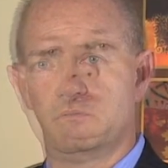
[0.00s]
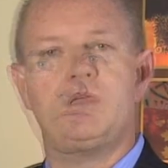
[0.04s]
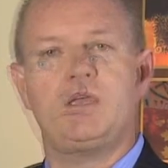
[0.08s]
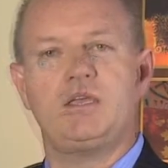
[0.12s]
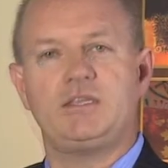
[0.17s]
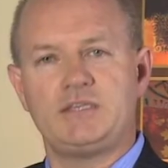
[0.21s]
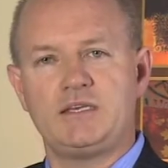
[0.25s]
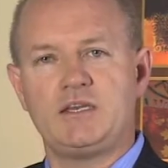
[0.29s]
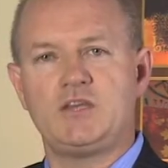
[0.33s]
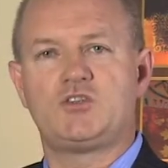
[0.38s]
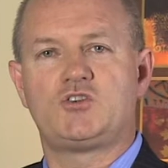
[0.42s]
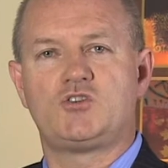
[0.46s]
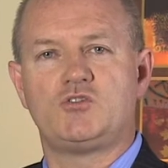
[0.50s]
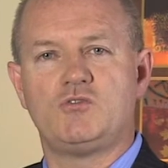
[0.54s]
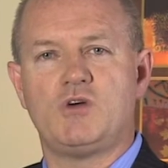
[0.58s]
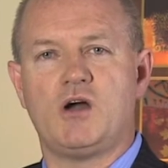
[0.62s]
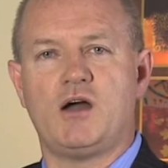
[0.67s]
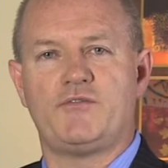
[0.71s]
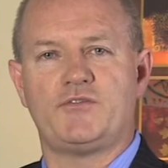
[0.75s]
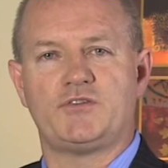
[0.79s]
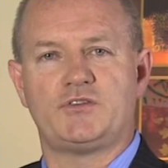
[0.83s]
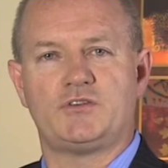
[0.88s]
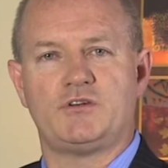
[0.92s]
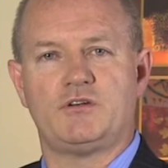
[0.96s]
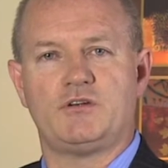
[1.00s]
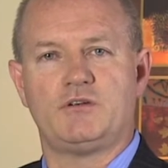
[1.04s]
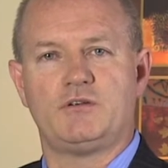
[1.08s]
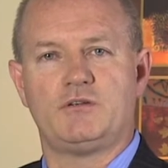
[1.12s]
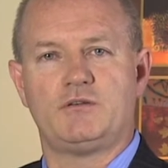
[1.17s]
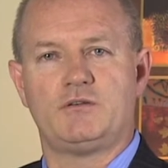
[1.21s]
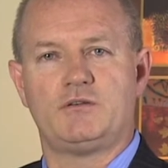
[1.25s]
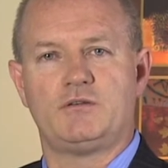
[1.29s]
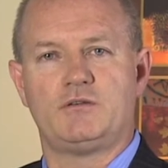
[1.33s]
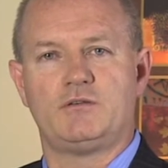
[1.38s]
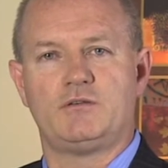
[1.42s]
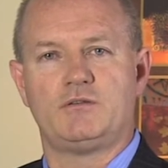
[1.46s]
Isn't it true, officer,
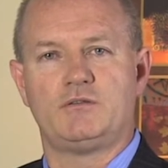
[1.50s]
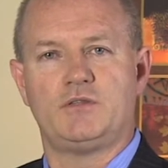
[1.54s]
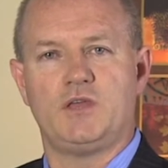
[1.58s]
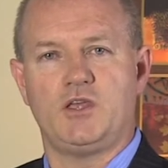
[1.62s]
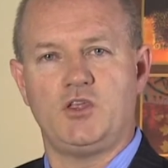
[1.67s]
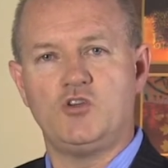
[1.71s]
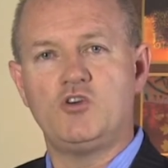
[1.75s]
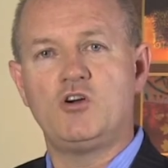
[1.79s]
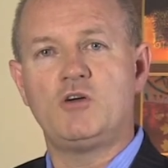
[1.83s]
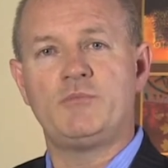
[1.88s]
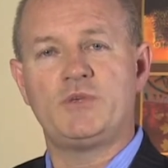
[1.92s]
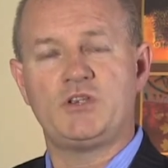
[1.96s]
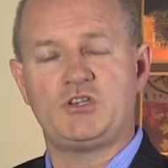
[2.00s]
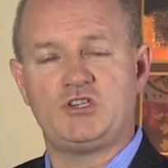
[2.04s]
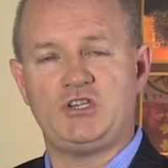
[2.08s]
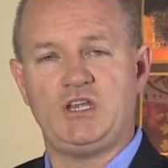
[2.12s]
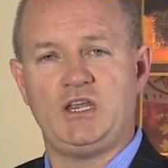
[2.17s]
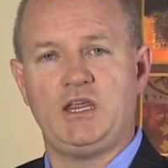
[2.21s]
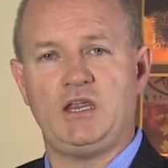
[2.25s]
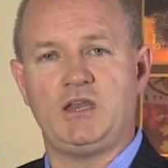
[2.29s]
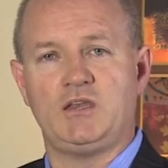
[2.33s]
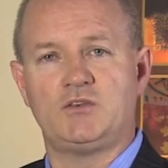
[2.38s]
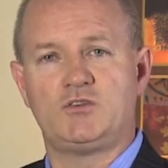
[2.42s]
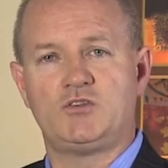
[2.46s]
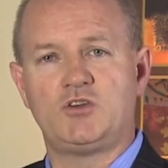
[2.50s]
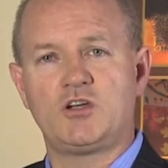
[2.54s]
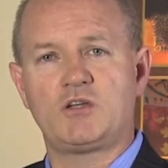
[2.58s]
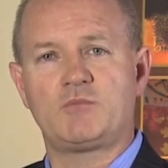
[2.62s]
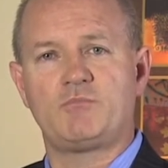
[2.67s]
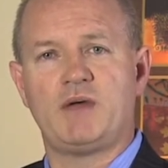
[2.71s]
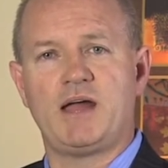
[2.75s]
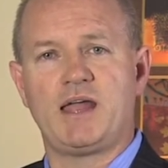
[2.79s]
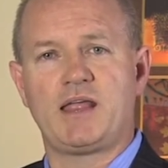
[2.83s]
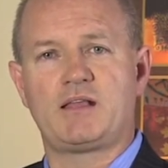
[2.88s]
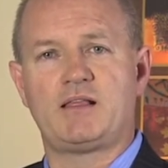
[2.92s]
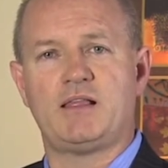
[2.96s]
that your machine took
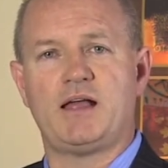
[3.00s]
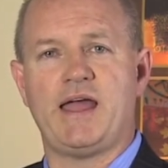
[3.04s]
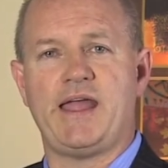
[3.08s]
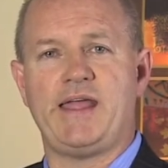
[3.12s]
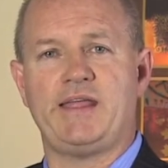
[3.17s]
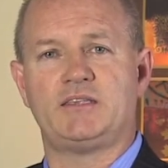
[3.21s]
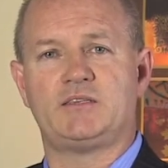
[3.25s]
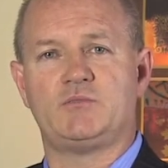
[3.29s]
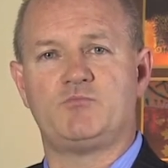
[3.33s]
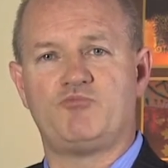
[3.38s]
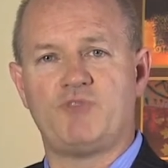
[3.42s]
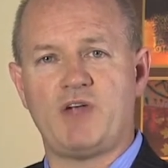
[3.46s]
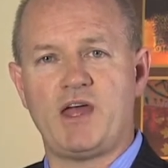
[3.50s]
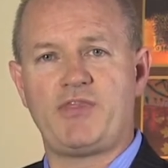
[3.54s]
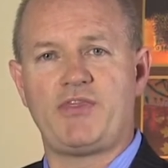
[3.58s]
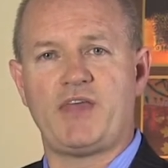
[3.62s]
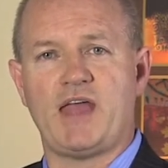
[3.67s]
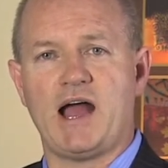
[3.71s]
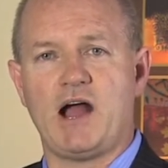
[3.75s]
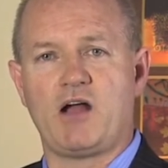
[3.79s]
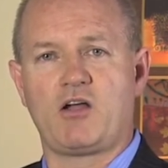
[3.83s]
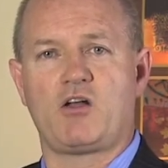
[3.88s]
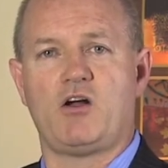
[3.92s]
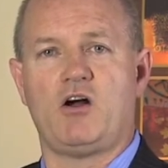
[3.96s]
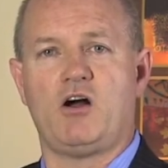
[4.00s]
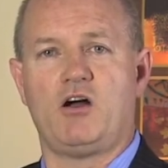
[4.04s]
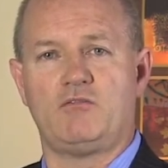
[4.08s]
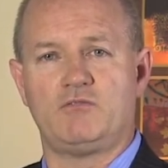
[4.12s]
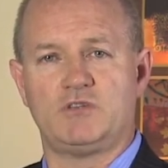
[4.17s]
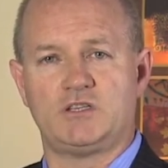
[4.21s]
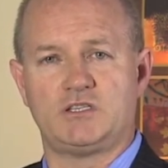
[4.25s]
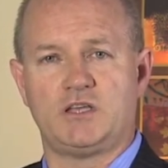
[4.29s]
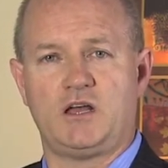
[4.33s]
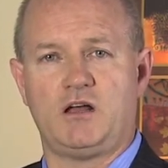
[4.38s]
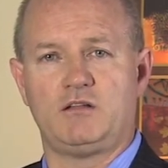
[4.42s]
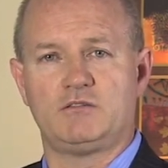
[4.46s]
my client's breath alcohol
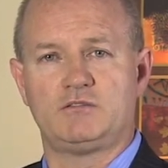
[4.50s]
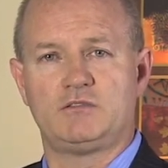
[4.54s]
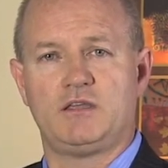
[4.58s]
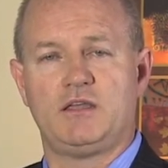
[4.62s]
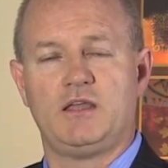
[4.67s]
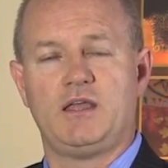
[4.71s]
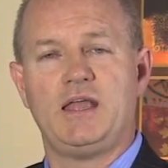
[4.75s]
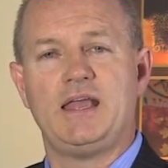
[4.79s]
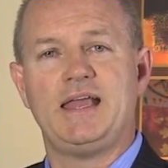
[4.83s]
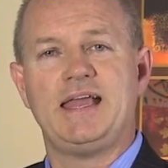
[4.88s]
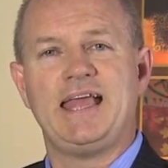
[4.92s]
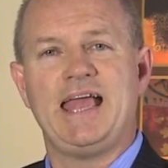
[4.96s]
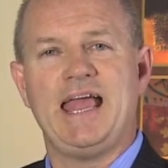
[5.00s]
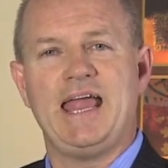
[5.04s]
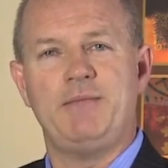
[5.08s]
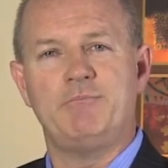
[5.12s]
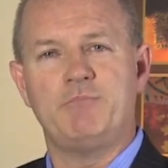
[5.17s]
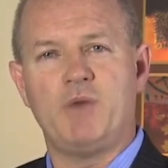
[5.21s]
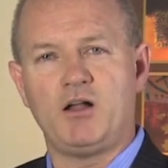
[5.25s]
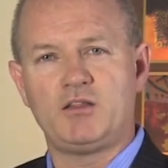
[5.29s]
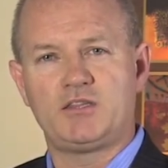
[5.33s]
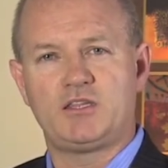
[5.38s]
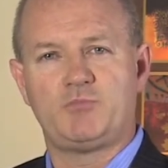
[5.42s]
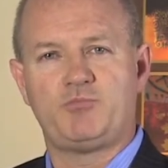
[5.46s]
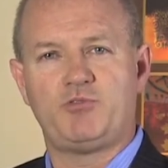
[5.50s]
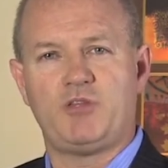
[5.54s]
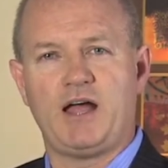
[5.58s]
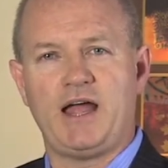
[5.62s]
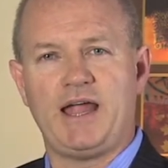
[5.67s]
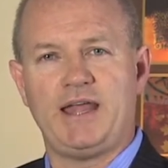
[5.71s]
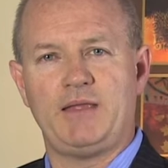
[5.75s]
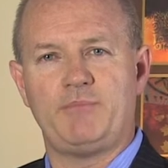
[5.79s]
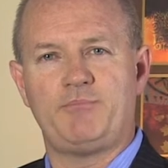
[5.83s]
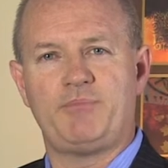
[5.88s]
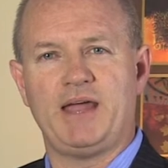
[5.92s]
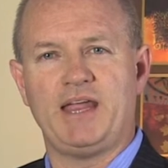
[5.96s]
result and
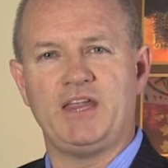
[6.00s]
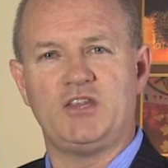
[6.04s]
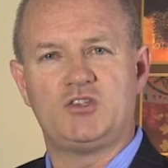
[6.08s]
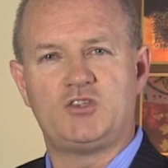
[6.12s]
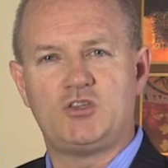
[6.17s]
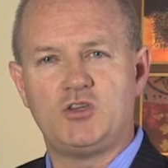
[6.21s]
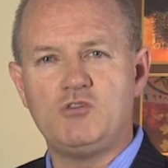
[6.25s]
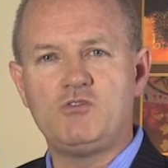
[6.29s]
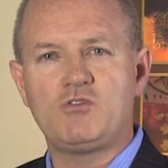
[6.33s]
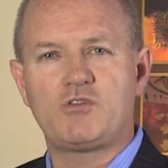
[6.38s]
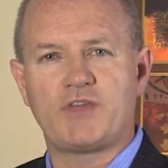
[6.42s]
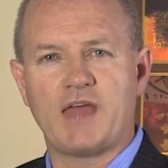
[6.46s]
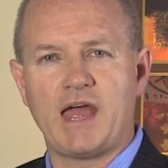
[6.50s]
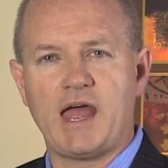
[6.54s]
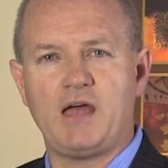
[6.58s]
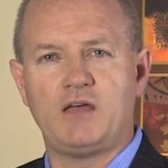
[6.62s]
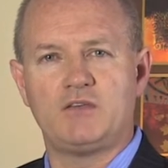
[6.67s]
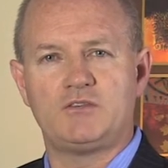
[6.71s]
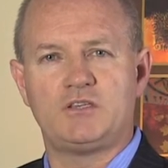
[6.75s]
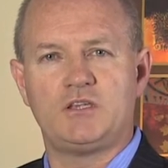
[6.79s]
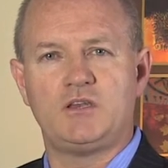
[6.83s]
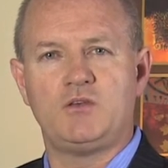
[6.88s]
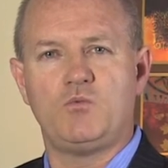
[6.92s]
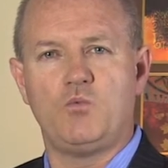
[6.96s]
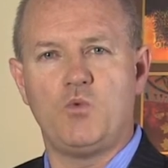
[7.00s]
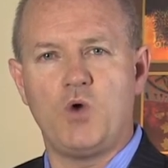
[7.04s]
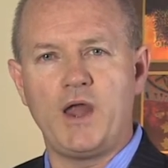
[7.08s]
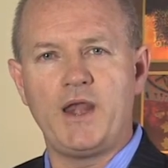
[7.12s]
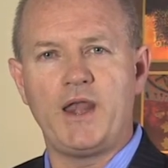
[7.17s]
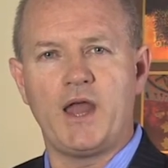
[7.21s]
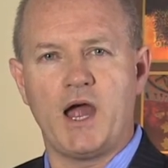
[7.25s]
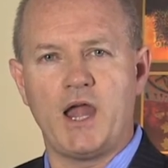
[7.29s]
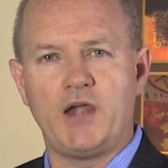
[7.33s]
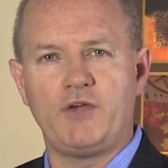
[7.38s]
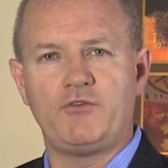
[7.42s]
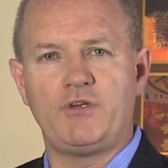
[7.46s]
multiplied it by
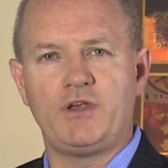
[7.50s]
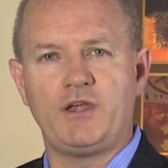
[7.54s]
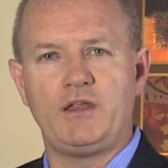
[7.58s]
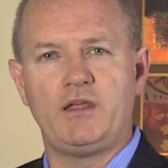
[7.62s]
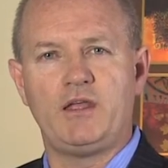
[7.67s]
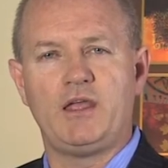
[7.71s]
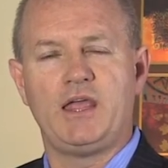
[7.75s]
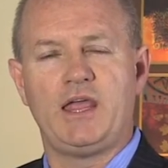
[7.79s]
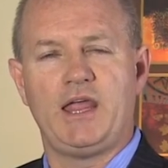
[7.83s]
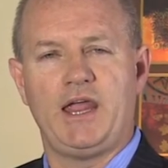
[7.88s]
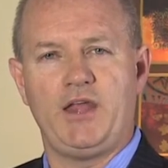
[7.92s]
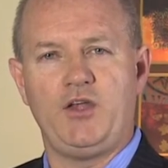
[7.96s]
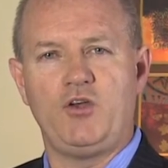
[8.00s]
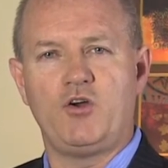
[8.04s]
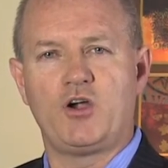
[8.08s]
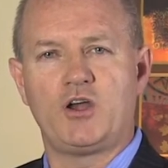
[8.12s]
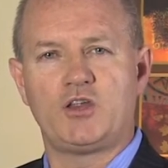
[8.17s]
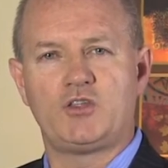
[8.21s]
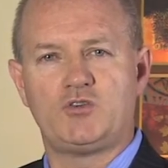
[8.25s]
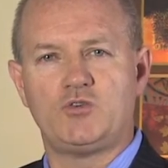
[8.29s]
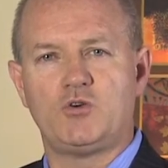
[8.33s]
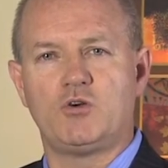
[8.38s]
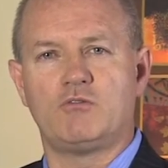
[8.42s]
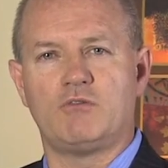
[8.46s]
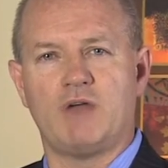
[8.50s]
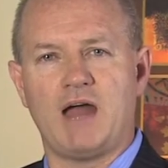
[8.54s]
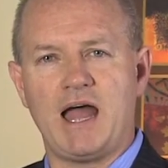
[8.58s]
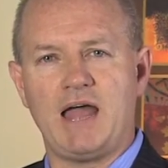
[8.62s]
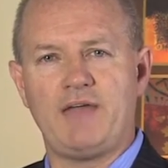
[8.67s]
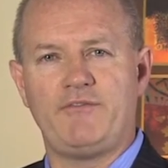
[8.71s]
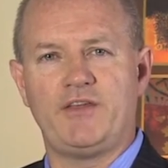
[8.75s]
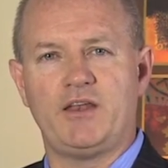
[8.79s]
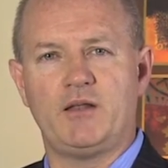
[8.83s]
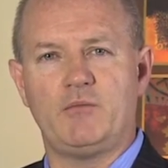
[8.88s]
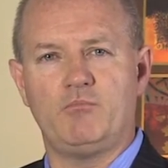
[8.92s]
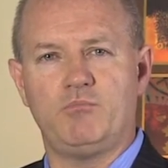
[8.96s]
2,100 in order to
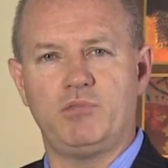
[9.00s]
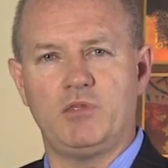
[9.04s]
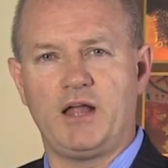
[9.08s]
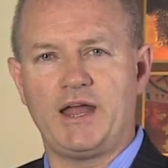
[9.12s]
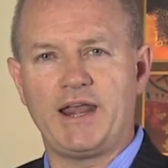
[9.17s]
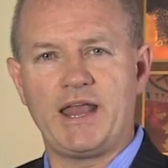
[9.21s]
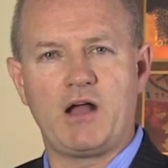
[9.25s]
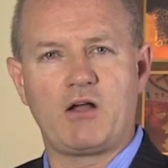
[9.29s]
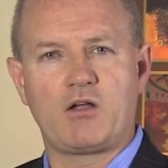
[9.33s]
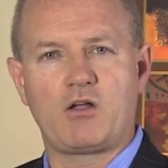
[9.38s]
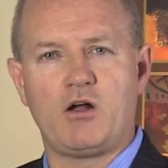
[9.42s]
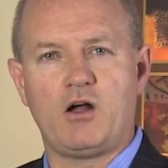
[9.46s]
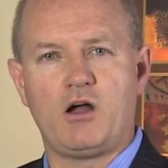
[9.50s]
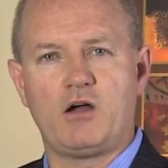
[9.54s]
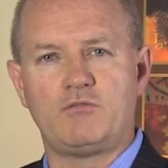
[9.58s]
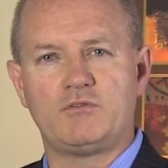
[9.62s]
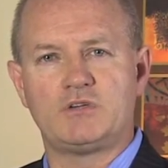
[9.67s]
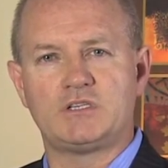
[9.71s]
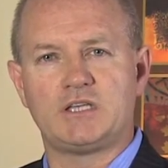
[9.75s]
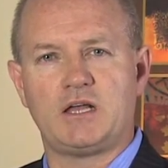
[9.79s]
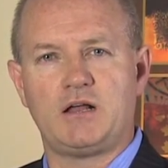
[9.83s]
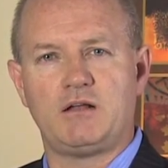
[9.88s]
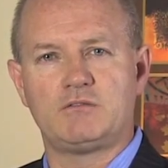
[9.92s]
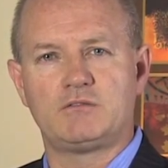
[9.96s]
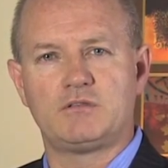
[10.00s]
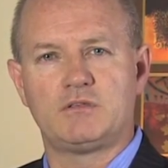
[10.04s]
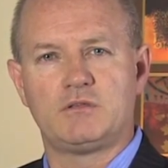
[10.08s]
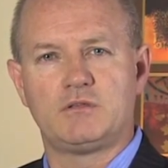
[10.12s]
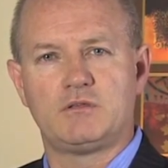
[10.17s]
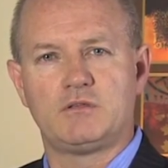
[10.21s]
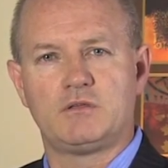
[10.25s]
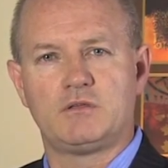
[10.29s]
arrive at a blood alcohol result?